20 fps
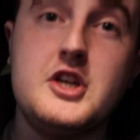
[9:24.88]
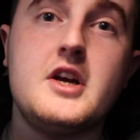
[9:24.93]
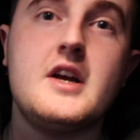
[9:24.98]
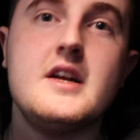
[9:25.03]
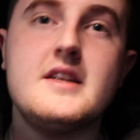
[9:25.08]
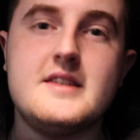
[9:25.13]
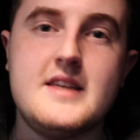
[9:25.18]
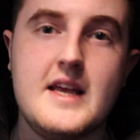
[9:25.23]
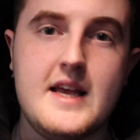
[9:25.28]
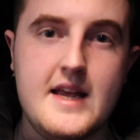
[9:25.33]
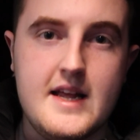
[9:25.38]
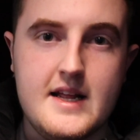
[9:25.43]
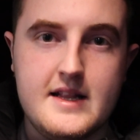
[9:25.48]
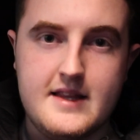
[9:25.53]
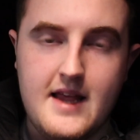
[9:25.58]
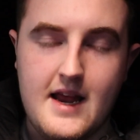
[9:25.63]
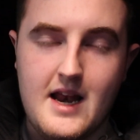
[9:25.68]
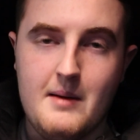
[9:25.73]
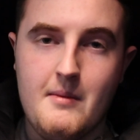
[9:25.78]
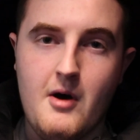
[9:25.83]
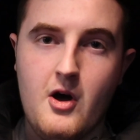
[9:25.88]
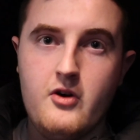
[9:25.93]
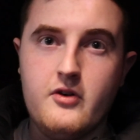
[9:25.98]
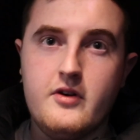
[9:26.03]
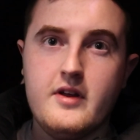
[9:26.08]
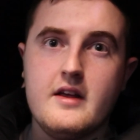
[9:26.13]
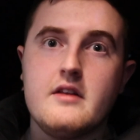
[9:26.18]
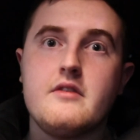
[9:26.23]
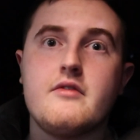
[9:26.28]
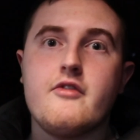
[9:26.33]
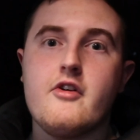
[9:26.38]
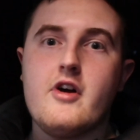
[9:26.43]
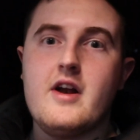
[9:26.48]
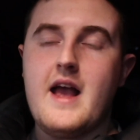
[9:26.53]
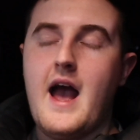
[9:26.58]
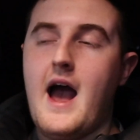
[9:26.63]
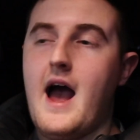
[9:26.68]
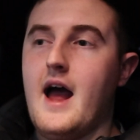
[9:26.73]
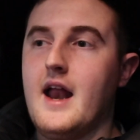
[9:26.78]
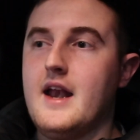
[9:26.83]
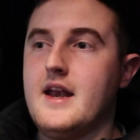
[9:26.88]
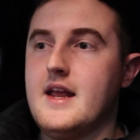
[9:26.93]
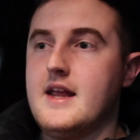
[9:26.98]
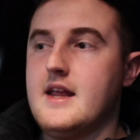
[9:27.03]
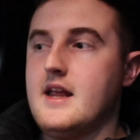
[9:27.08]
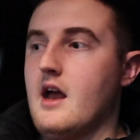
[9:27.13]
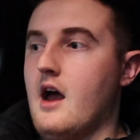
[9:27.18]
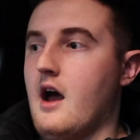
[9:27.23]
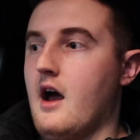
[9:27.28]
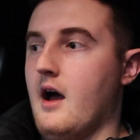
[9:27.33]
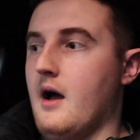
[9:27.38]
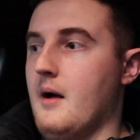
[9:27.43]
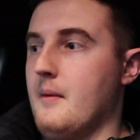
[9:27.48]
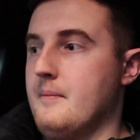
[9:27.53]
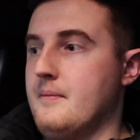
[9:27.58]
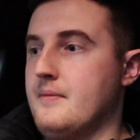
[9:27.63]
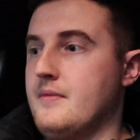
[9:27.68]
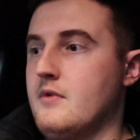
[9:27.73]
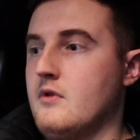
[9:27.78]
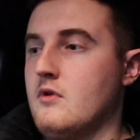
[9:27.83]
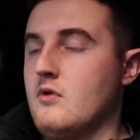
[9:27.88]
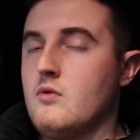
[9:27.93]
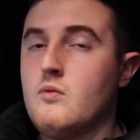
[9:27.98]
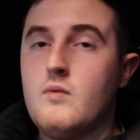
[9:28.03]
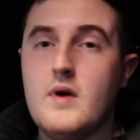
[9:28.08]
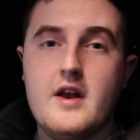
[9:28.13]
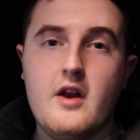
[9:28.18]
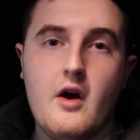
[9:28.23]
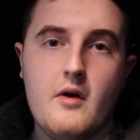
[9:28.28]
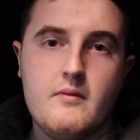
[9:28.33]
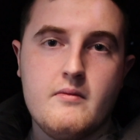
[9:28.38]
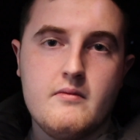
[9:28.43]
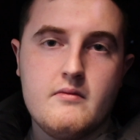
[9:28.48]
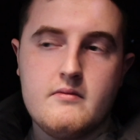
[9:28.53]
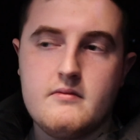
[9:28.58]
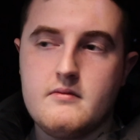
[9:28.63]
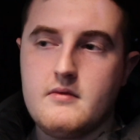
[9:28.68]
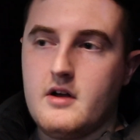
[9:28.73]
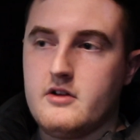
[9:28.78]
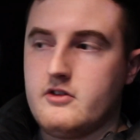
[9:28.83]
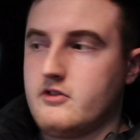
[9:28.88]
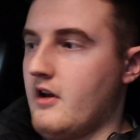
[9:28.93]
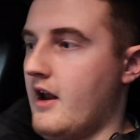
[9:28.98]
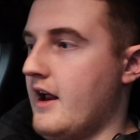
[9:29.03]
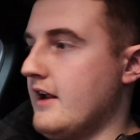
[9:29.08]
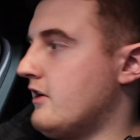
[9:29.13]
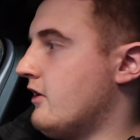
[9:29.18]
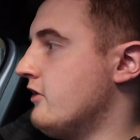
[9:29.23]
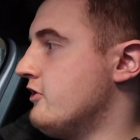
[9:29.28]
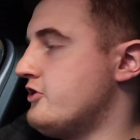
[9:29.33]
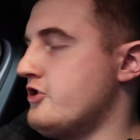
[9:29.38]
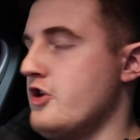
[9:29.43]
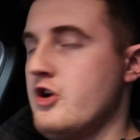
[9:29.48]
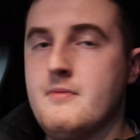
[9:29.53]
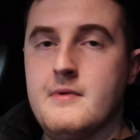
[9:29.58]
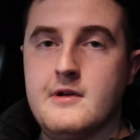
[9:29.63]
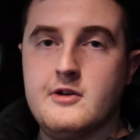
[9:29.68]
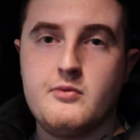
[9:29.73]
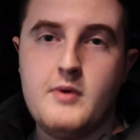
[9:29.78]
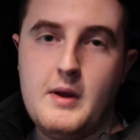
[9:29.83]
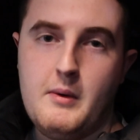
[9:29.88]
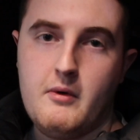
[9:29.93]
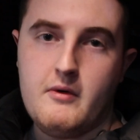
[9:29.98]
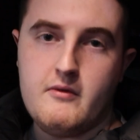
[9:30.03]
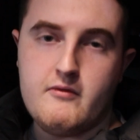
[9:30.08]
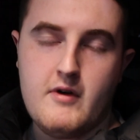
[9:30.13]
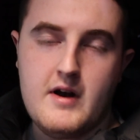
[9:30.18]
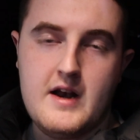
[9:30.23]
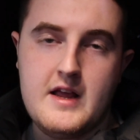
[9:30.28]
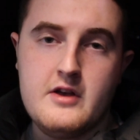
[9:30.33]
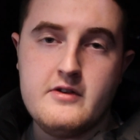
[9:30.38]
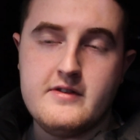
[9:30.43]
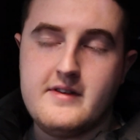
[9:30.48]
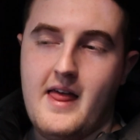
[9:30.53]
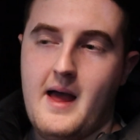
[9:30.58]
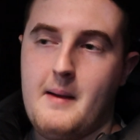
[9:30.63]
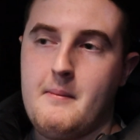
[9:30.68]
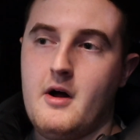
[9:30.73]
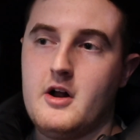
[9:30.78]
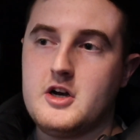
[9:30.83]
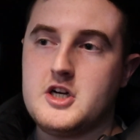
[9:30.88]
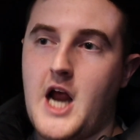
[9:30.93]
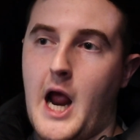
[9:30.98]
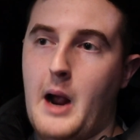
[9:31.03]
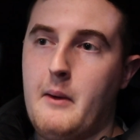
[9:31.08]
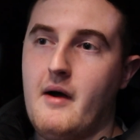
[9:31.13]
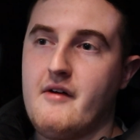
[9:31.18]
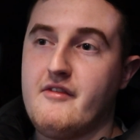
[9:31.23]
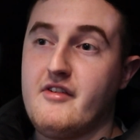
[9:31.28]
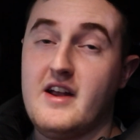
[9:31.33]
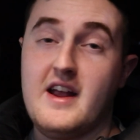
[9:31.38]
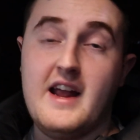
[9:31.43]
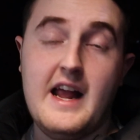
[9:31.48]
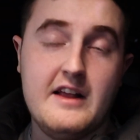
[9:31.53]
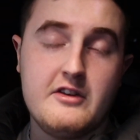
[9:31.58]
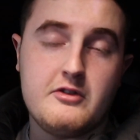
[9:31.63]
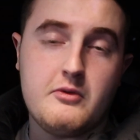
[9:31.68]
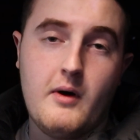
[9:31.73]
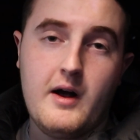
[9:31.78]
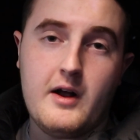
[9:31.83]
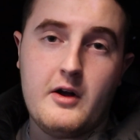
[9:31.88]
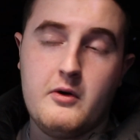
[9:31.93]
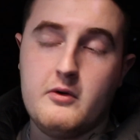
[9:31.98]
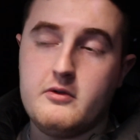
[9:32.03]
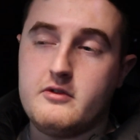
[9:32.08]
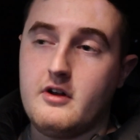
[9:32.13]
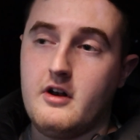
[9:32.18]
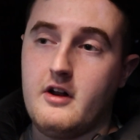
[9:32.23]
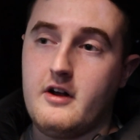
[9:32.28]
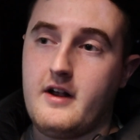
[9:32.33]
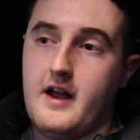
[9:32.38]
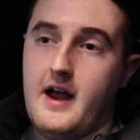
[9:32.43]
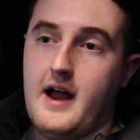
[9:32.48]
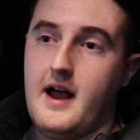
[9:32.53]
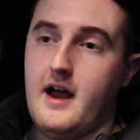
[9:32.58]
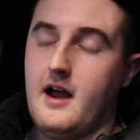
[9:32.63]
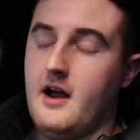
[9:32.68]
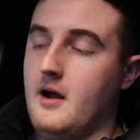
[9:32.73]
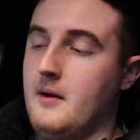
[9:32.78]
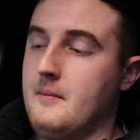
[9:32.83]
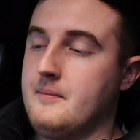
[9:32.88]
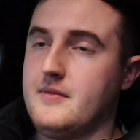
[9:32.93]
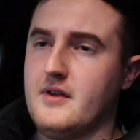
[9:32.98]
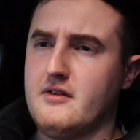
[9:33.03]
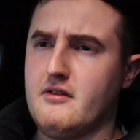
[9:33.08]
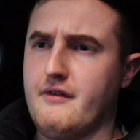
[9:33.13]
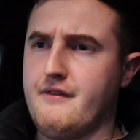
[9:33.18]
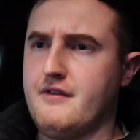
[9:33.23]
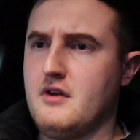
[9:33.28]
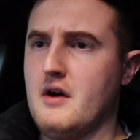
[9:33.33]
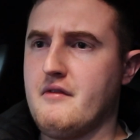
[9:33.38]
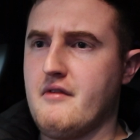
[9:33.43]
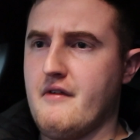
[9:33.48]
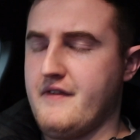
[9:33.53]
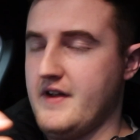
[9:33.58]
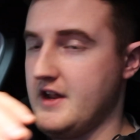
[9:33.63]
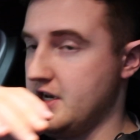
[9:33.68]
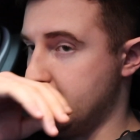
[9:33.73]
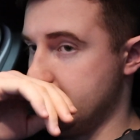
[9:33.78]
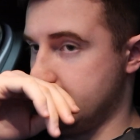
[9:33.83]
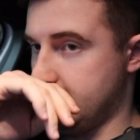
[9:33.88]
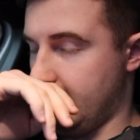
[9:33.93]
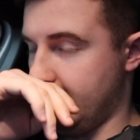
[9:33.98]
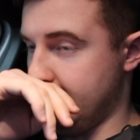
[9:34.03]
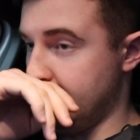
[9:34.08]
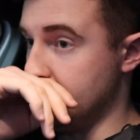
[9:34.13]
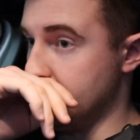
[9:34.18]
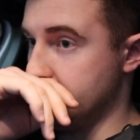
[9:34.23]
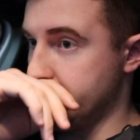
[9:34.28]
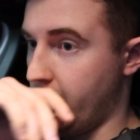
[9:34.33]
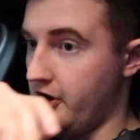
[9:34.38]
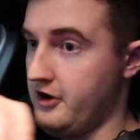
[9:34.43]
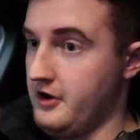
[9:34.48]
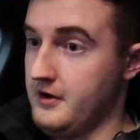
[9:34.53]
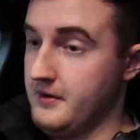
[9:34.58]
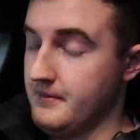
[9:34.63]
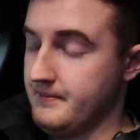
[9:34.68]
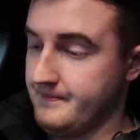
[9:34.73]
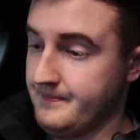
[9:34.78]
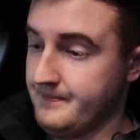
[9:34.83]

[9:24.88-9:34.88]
you can see, dealer mode is really handy. We don't, as like consumers, we wouldn't really use it that much. However, it is quite cool to look at. There's a few other features that I didn't show you